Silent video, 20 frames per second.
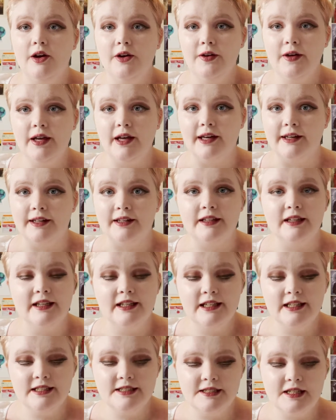Okay,
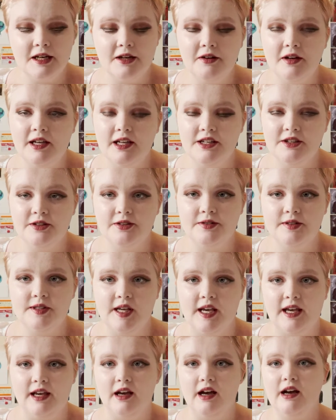it is now a new
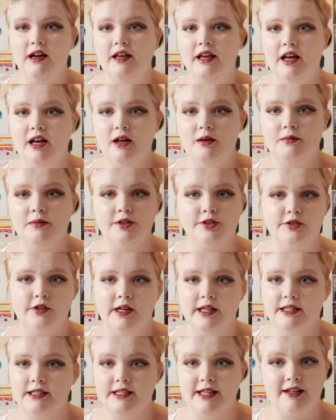day. I am
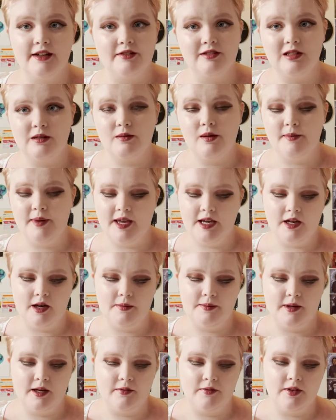dressed and I've done my makeup
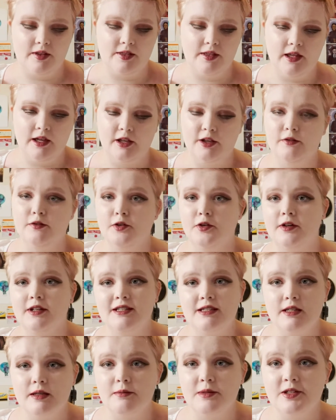and everything. You've already
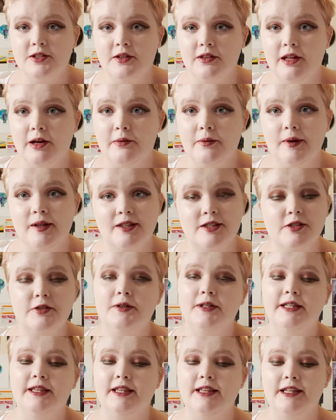seen me do that once, so I
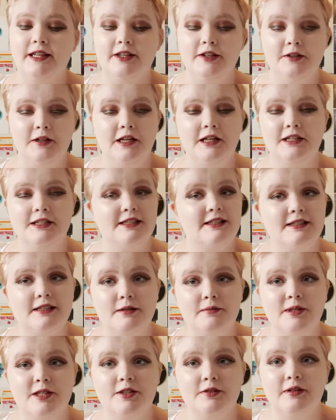didn't think you needed to see
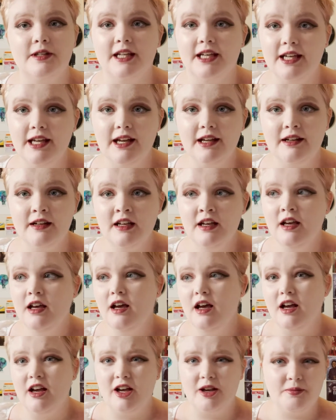me do it again.
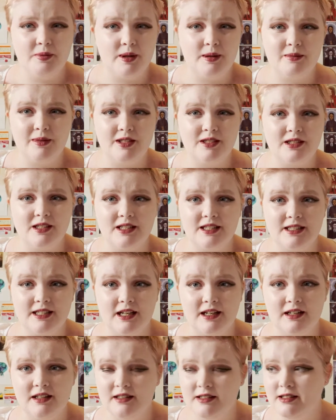I've pretty much done
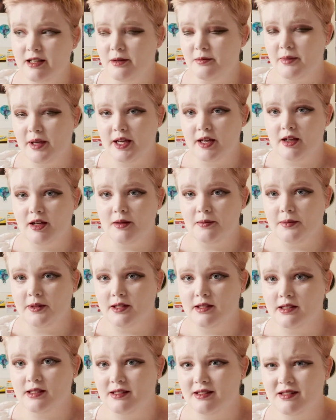exactly the same makeup.
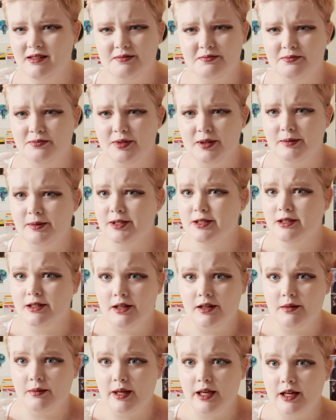This is pretty much the
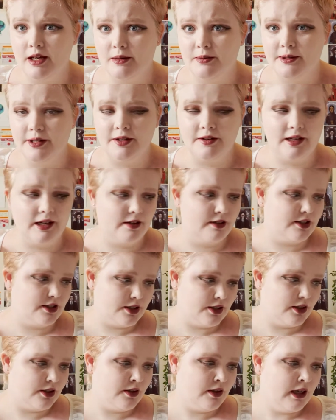only makeup I know how to
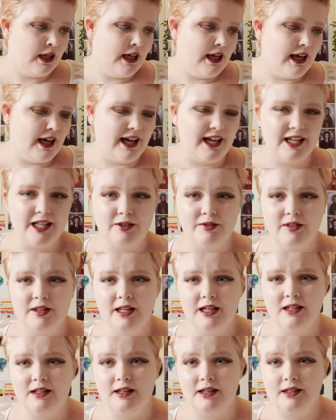do, and even
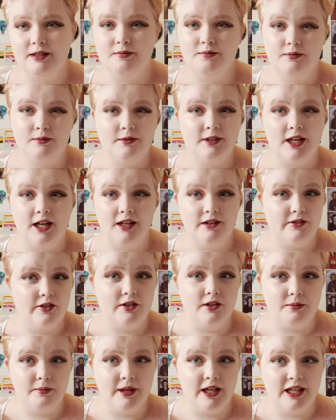then I kind of
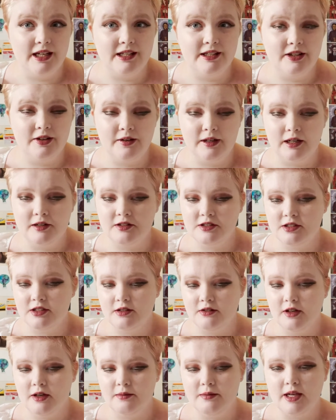only barely know how to
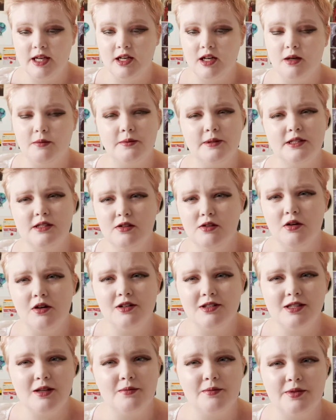do it. Makeup is not
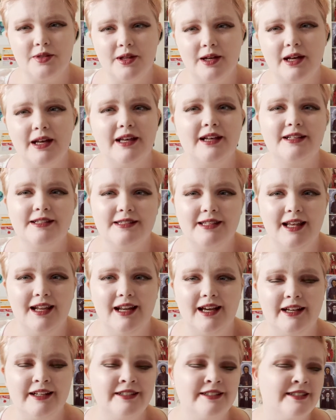something I excel
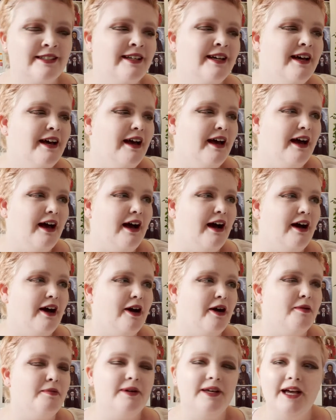at.
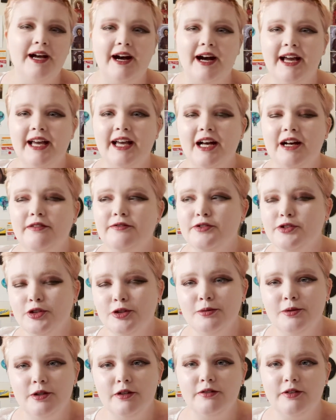But yeah, I have 2
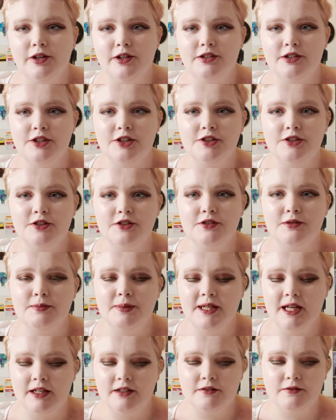more photo shoots
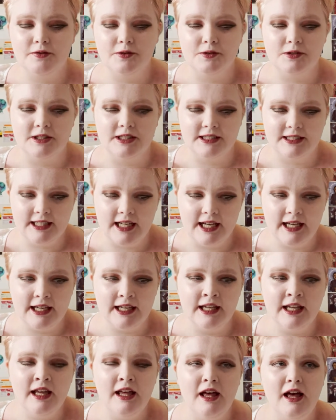planned for
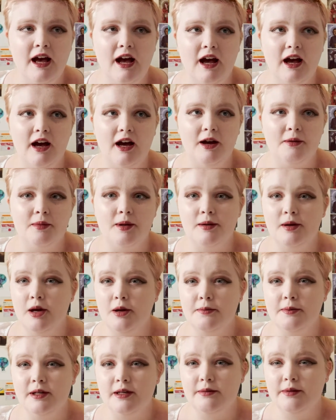today. I'm
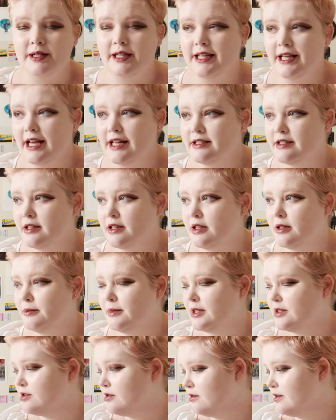hoping I'm going to get to them.
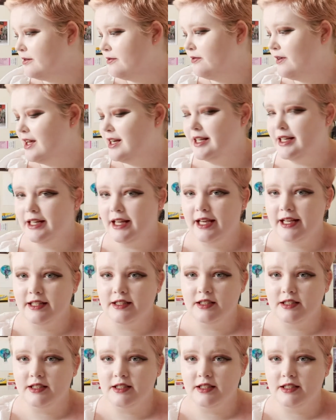It's already fairly late.